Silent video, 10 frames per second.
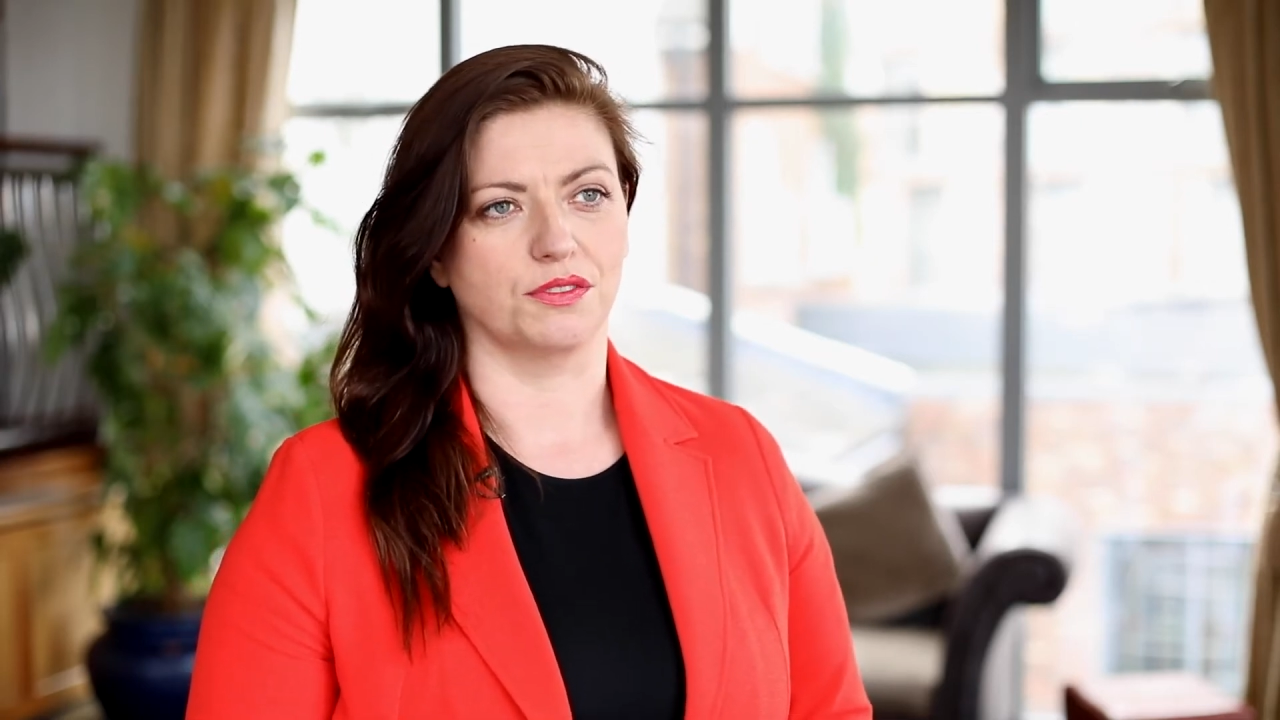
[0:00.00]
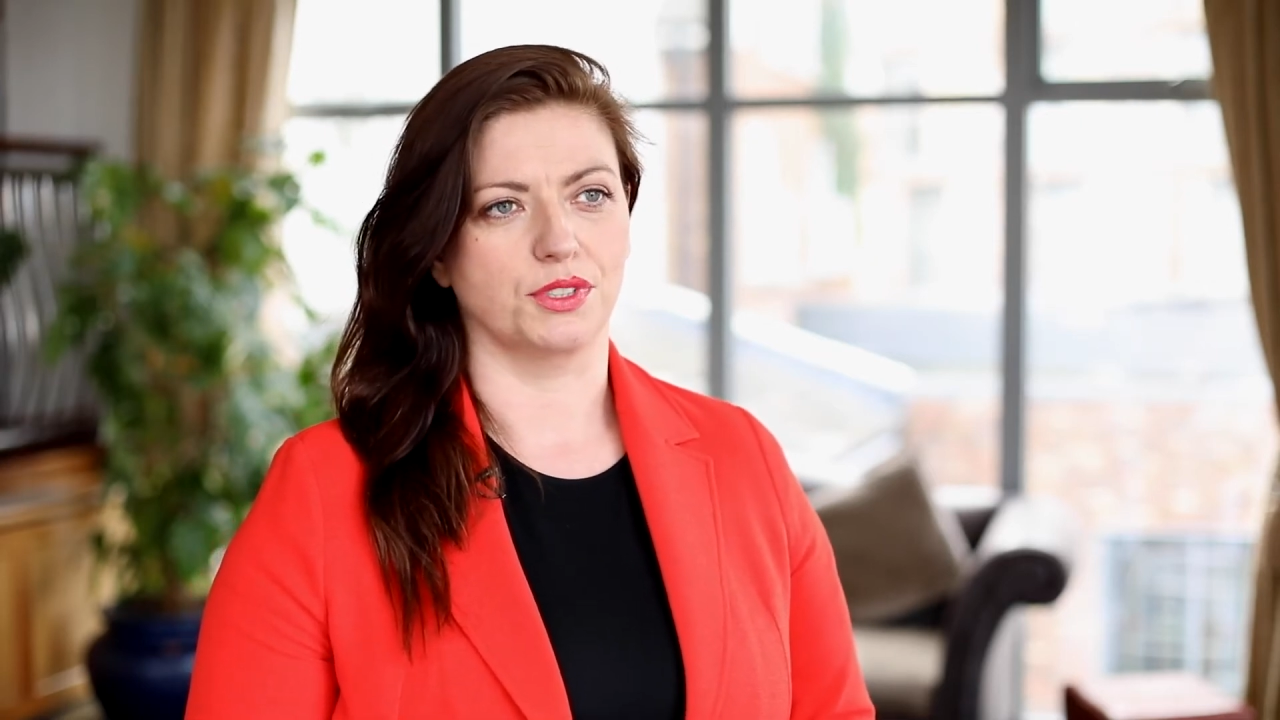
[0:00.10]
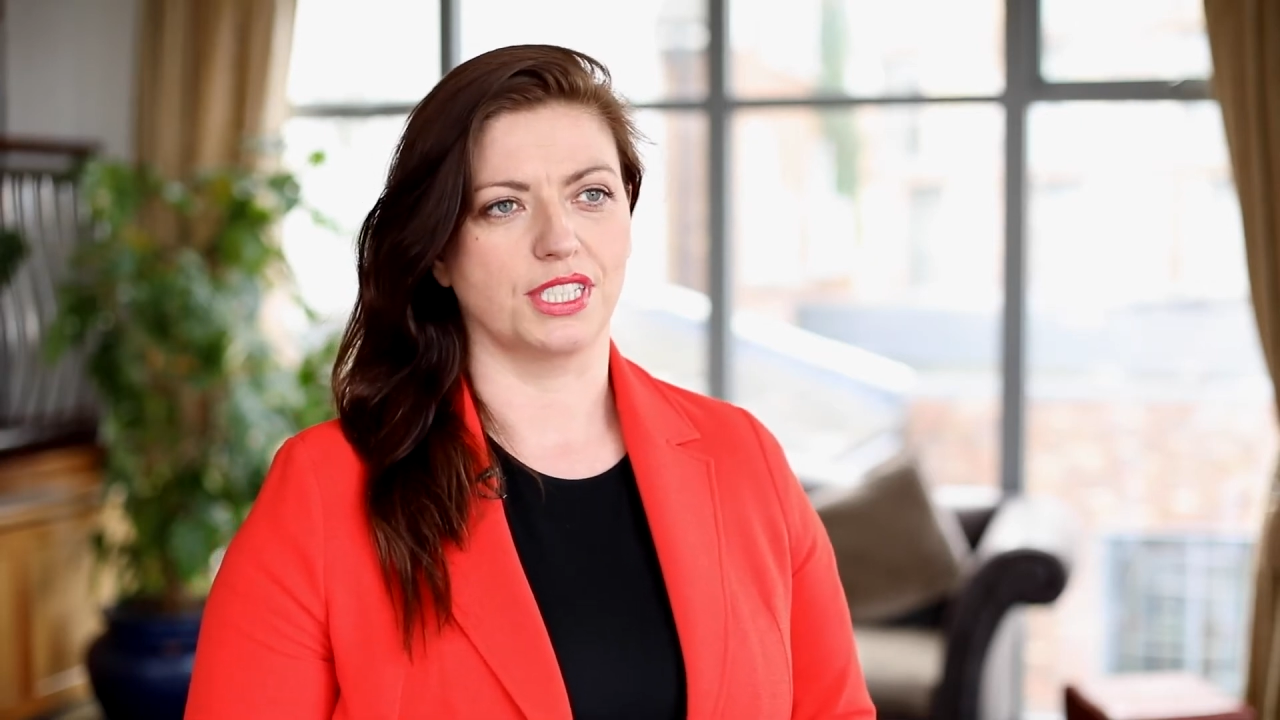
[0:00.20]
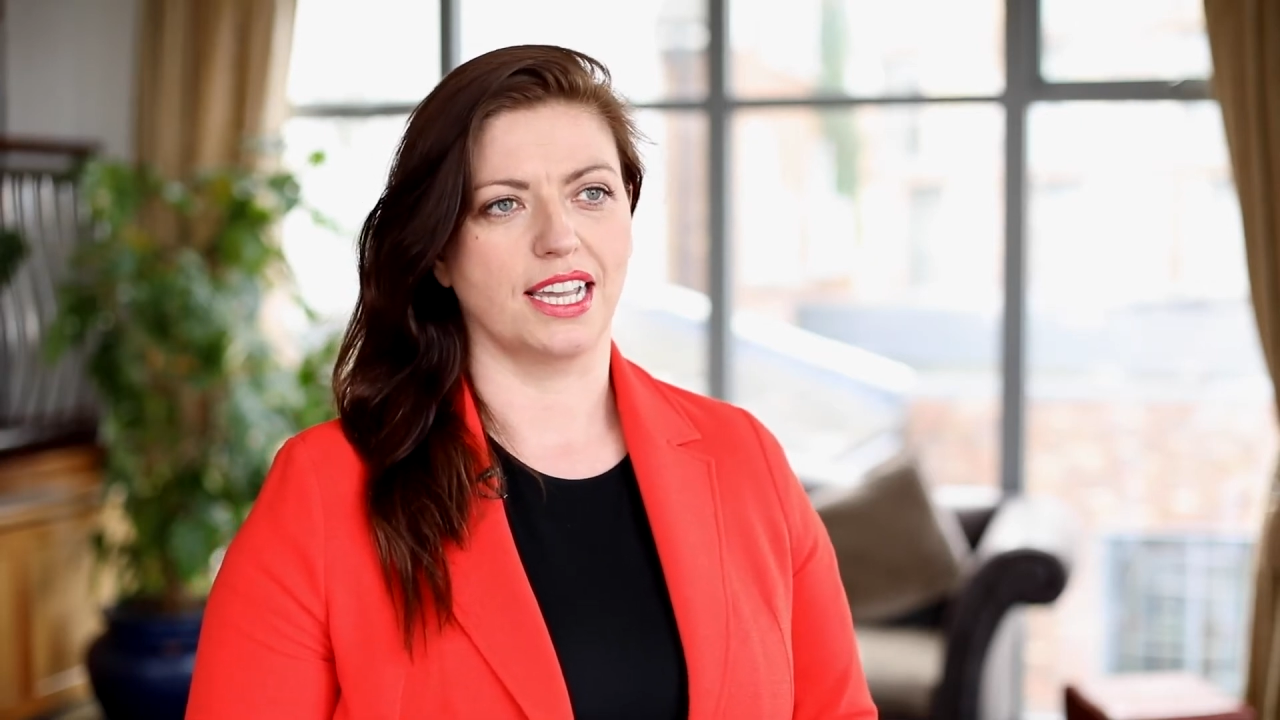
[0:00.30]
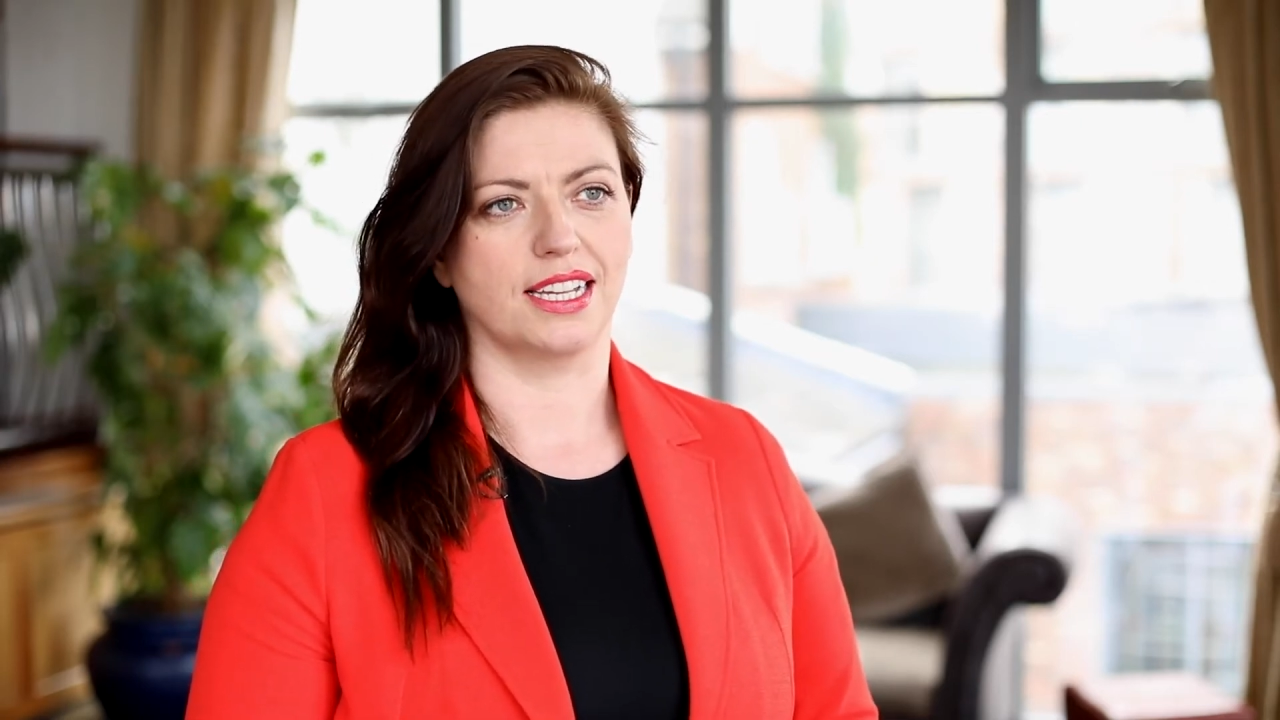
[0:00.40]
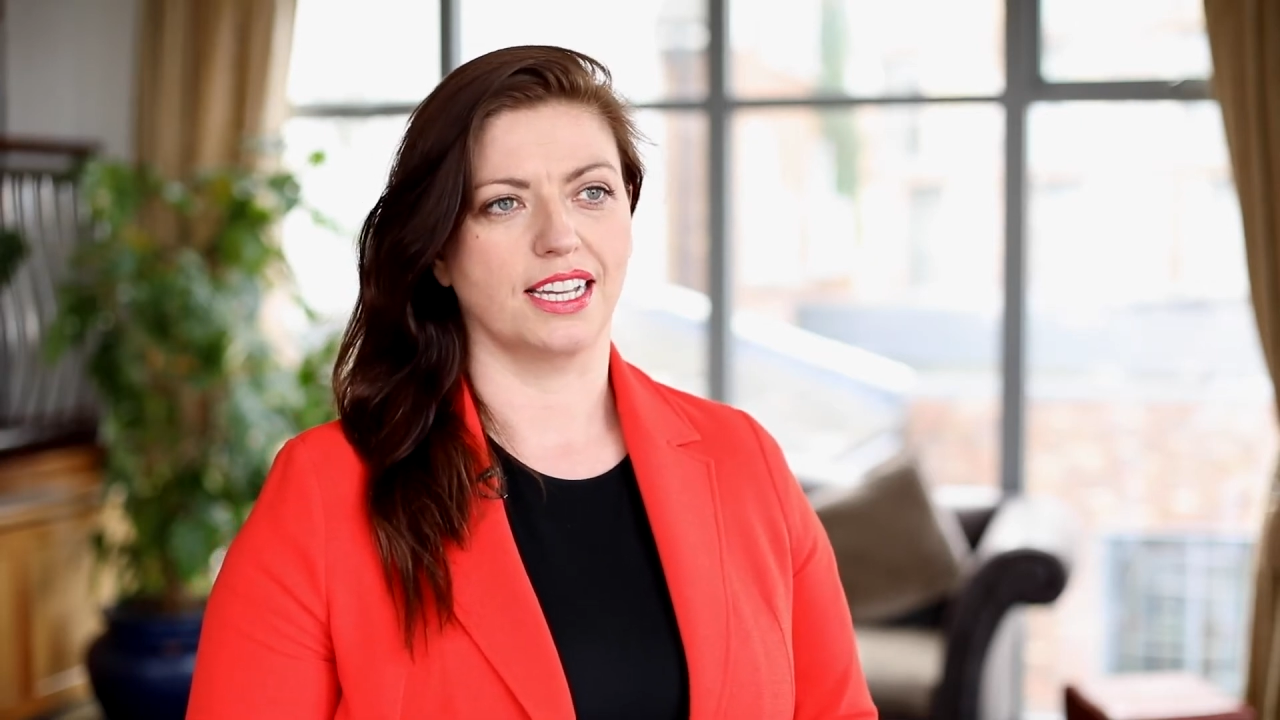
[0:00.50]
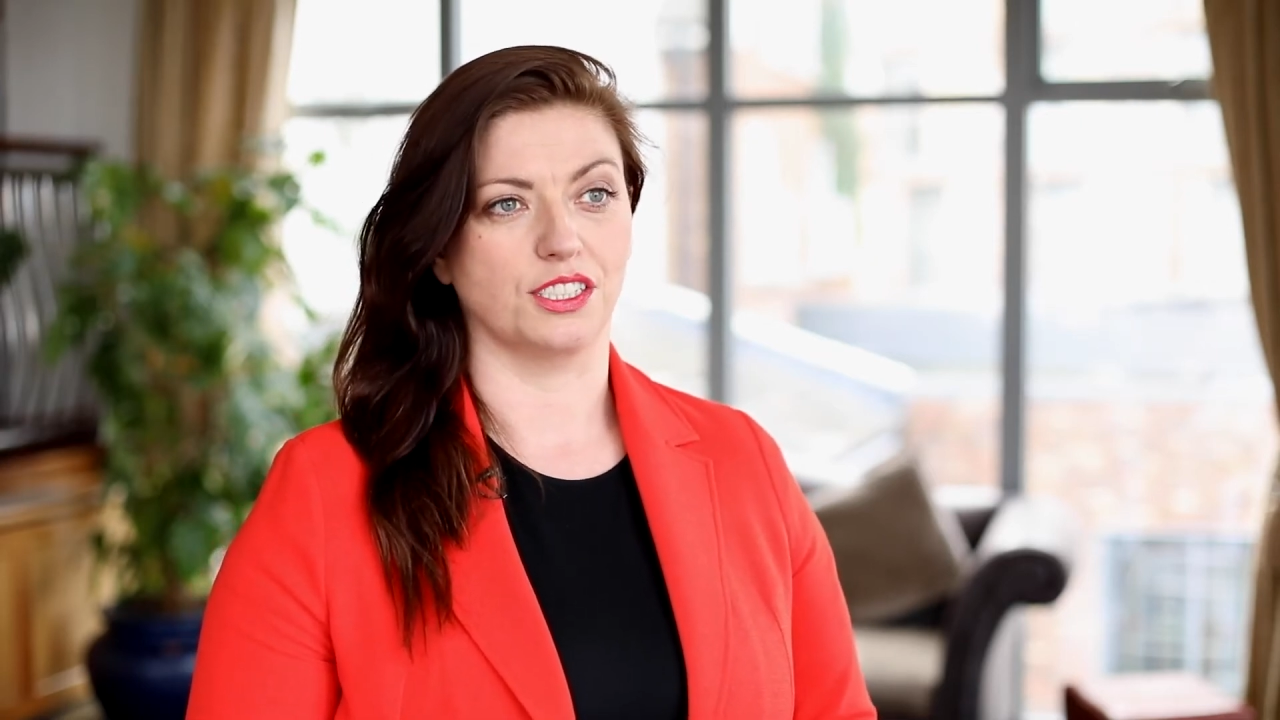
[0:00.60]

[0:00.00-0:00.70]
of mosaic